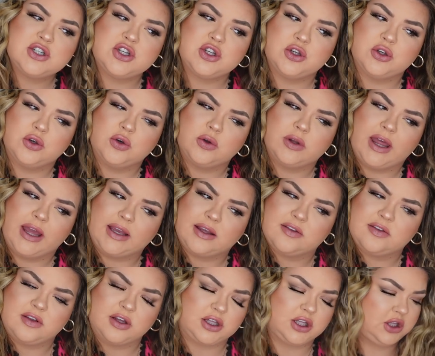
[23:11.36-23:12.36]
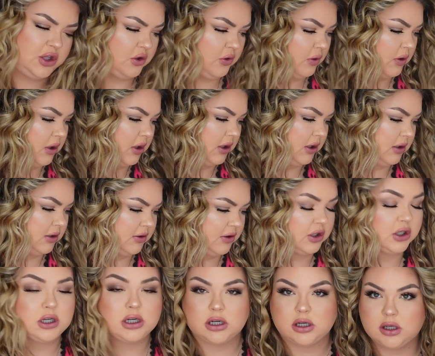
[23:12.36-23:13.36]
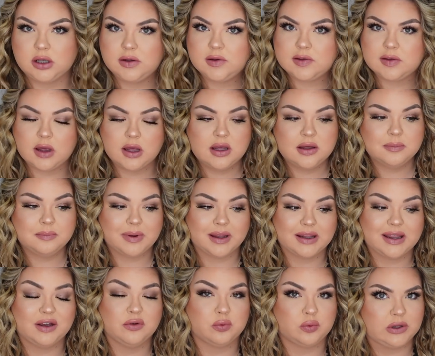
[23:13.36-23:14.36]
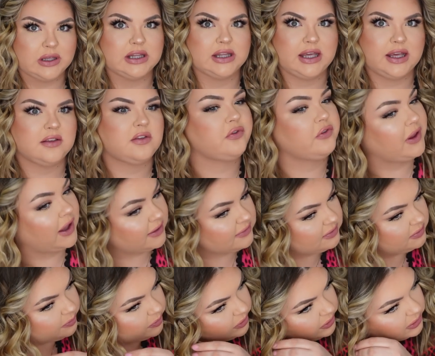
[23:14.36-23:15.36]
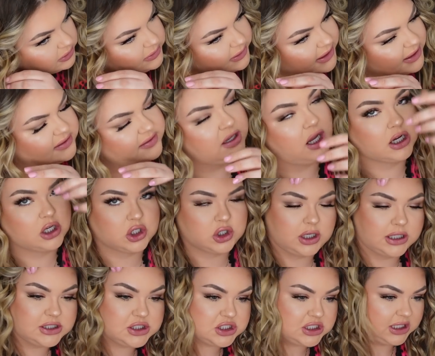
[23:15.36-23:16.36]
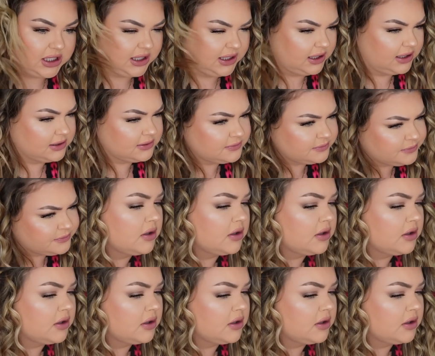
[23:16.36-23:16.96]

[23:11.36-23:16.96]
to like secure the curls, but it really is flexible. Like it's not crunchy.